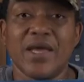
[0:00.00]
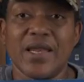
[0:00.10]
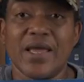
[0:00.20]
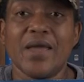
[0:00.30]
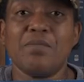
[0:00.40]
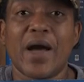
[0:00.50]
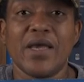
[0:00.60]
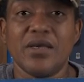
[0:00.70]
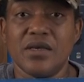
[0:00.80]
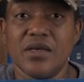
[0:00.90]
an 88
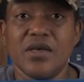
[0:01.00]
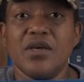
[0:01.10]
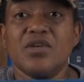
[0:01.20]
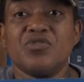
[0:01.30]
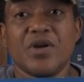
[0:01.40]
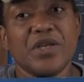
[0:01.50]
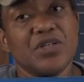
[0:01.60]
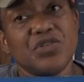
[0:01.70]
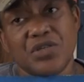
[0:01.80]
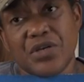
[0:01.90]
Mike truck
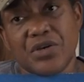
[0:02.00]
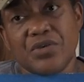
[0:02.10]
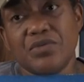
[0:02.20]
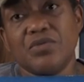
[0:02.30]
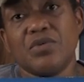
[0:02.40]
engineer,